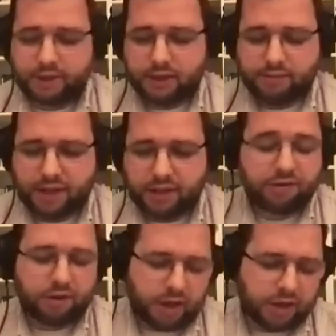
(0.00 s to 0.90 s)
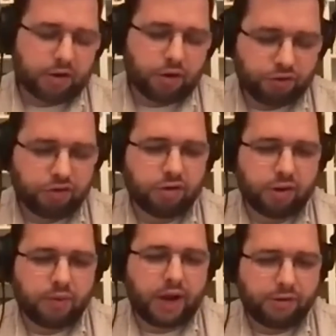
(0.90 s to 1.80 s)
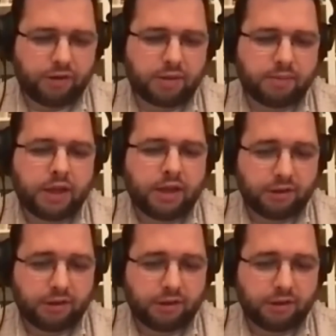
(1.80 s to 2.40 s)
um, at least a lot of the culture around him,